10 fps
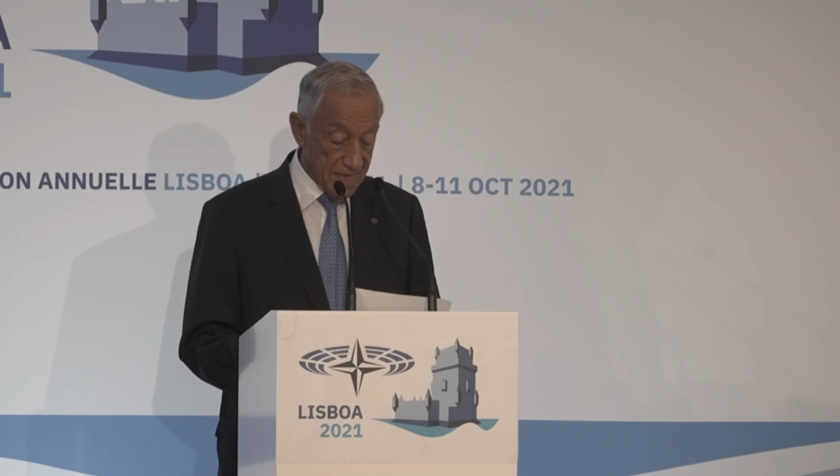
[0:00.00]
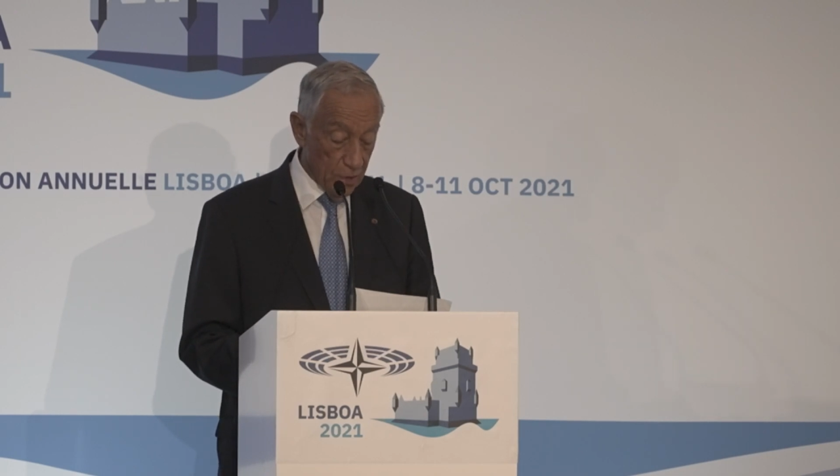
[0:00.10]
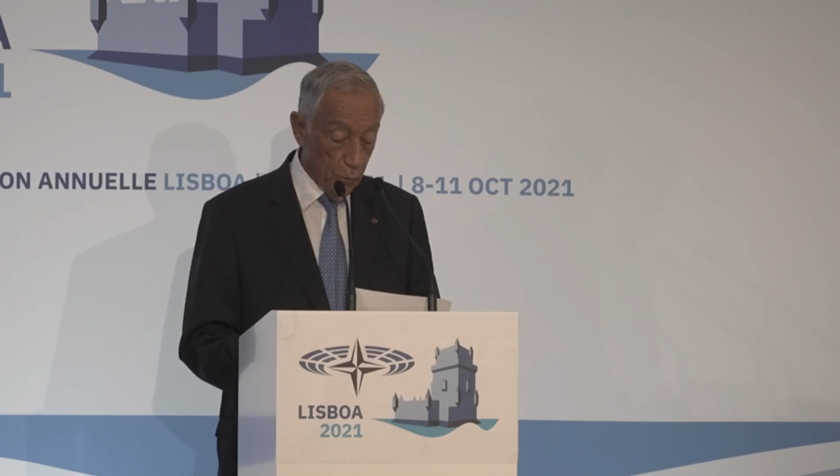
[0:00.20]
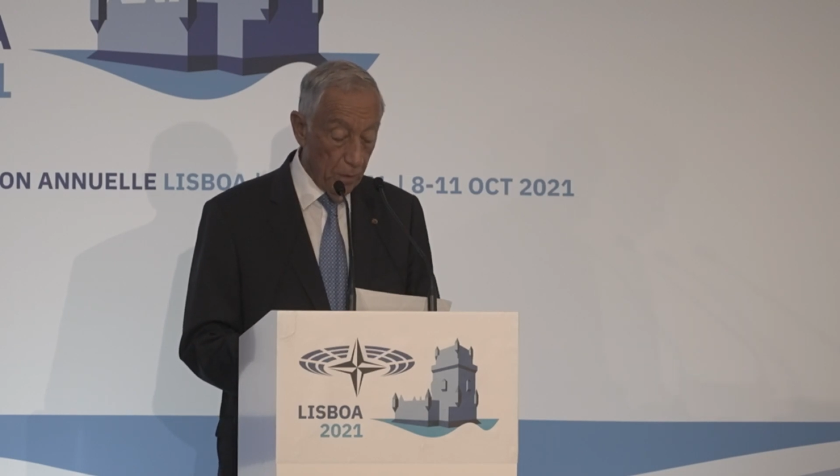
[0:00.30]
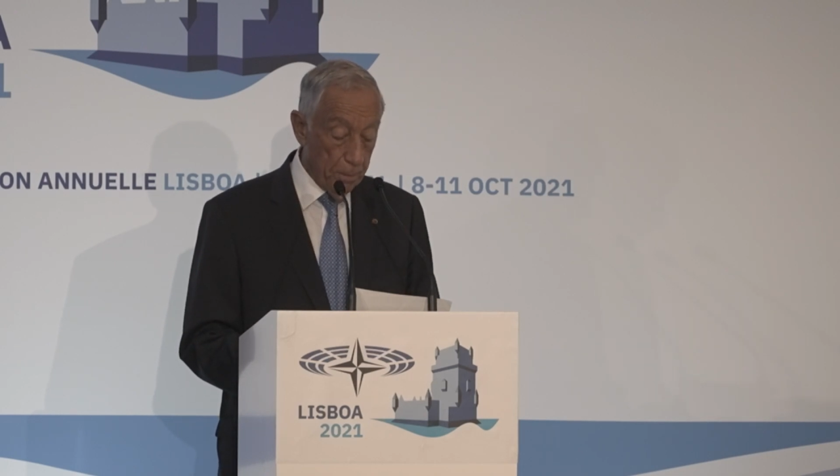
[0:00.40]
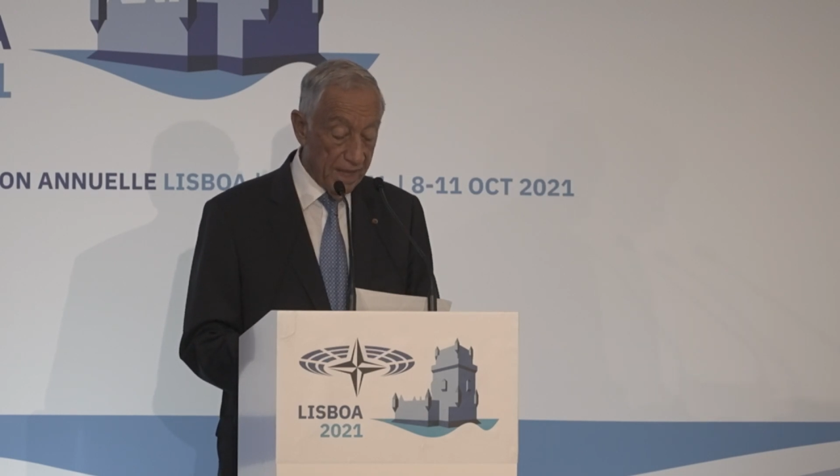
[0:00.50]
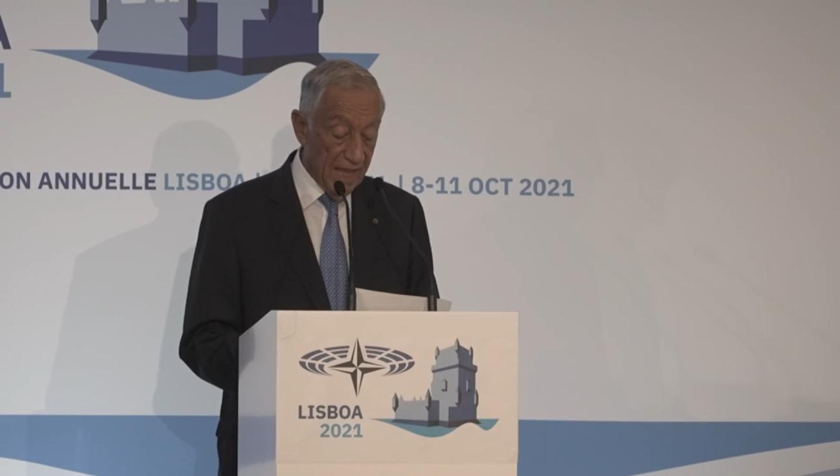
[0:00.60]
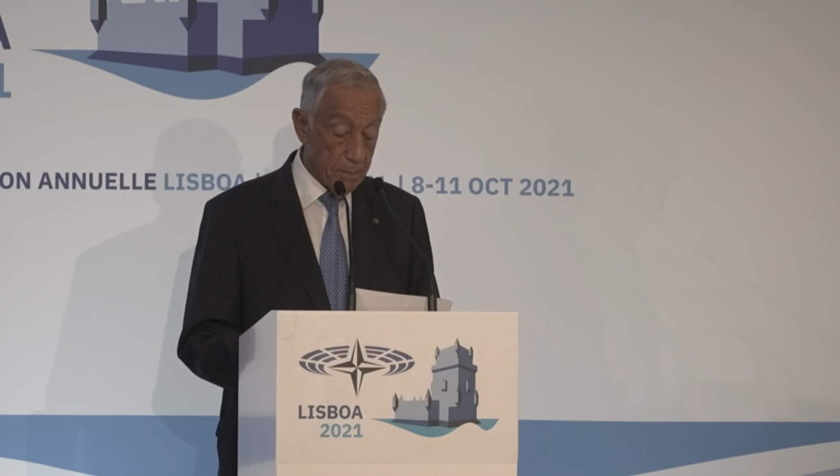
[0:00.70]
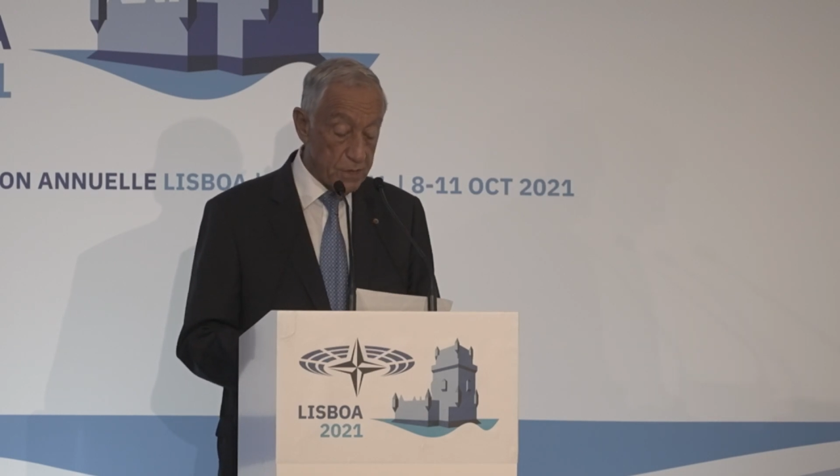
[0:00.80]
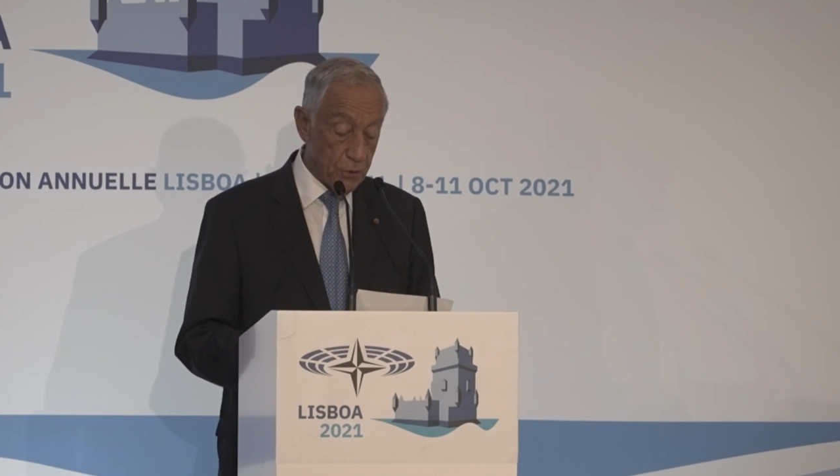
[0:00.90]
that will
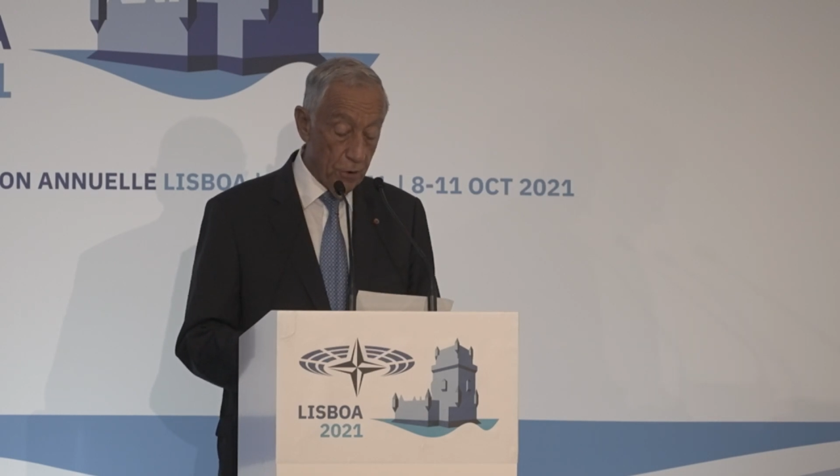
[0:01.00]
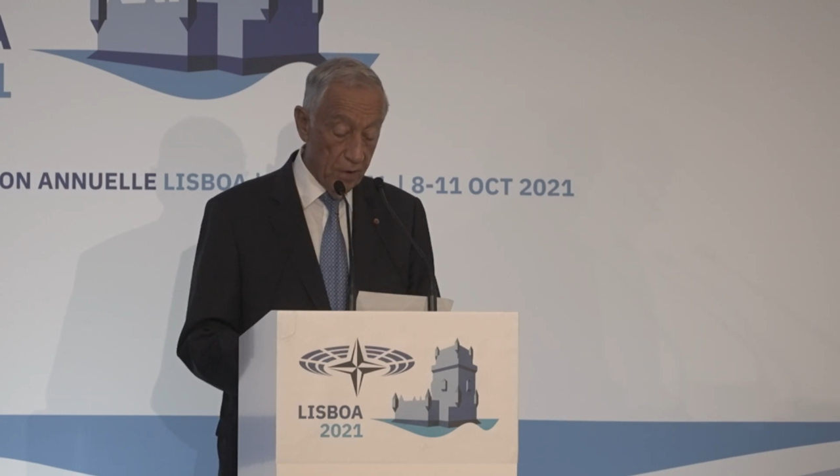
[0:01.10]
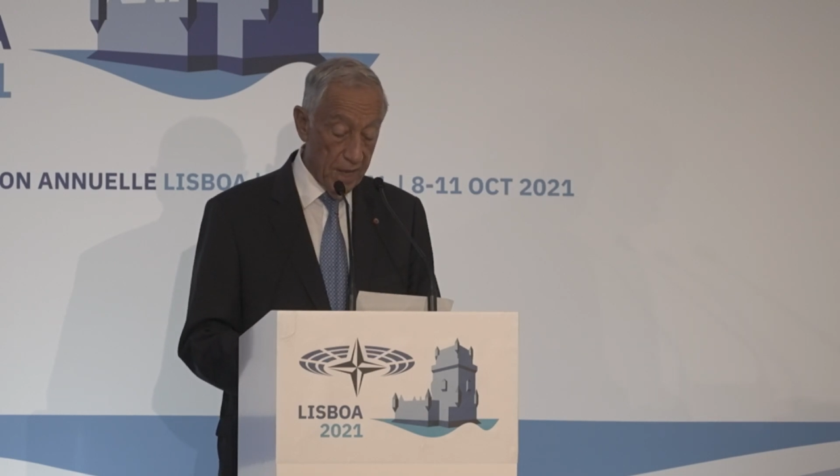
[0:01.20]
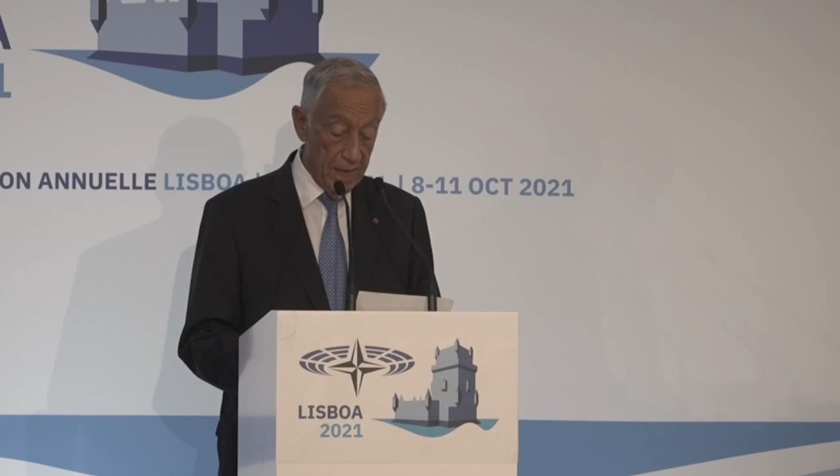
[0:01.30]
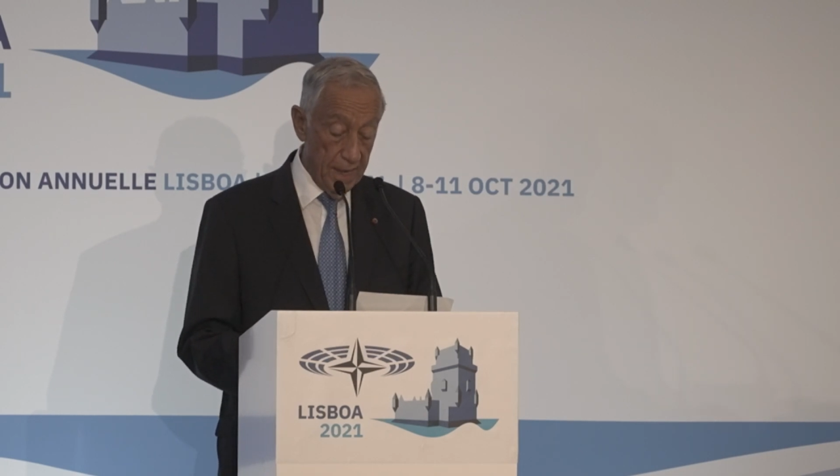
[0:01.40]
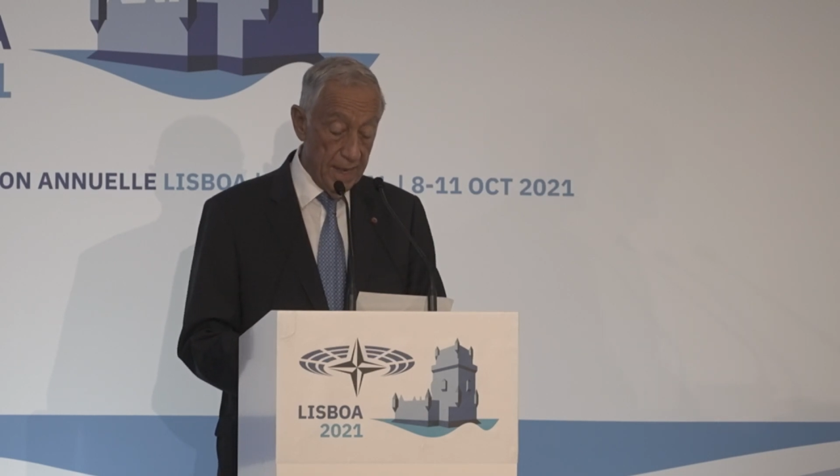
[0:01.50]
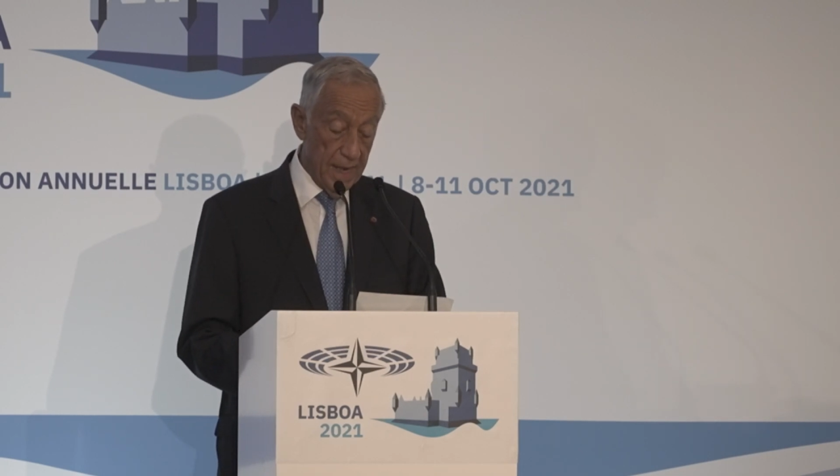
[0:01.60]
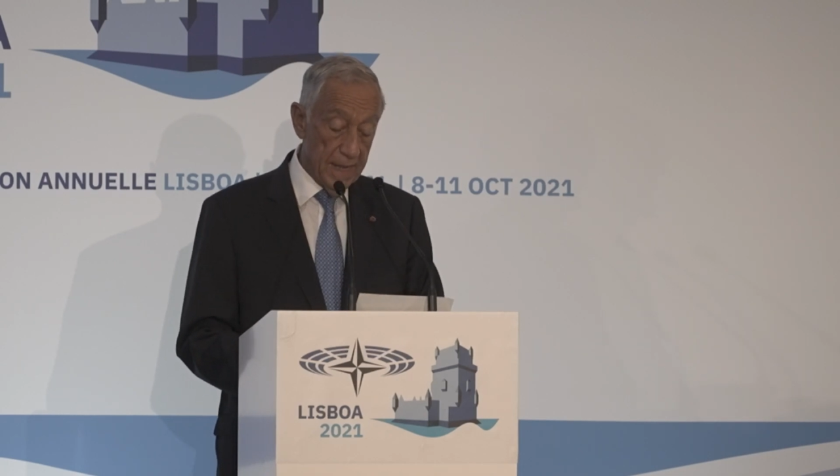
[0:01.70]
become stronger.